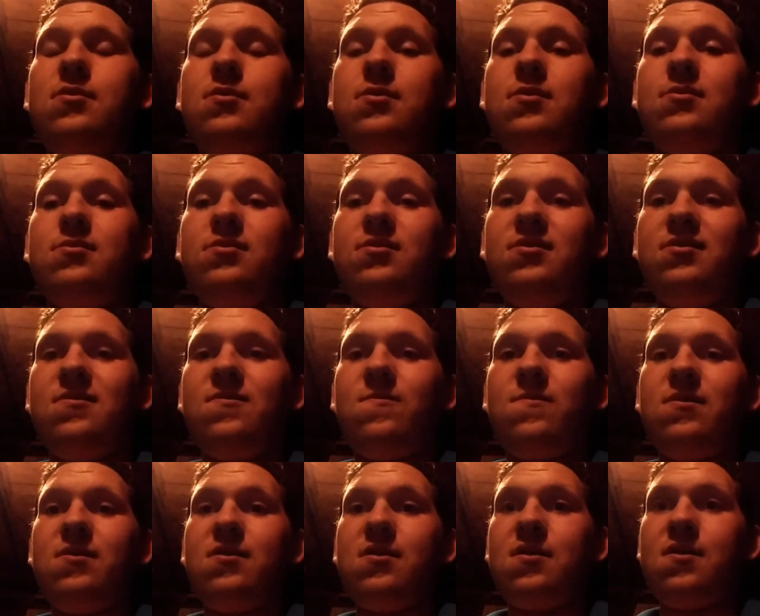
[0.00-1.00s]
And you know
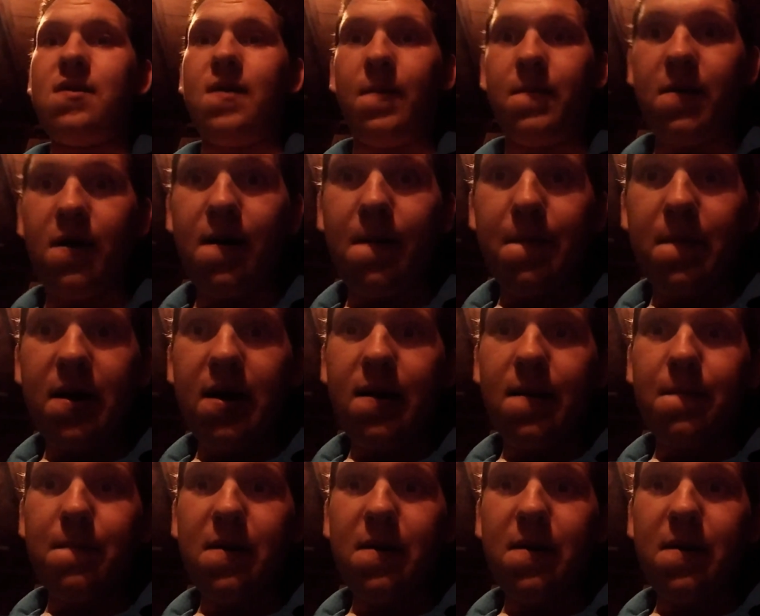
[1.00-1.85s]
what? I'm not mad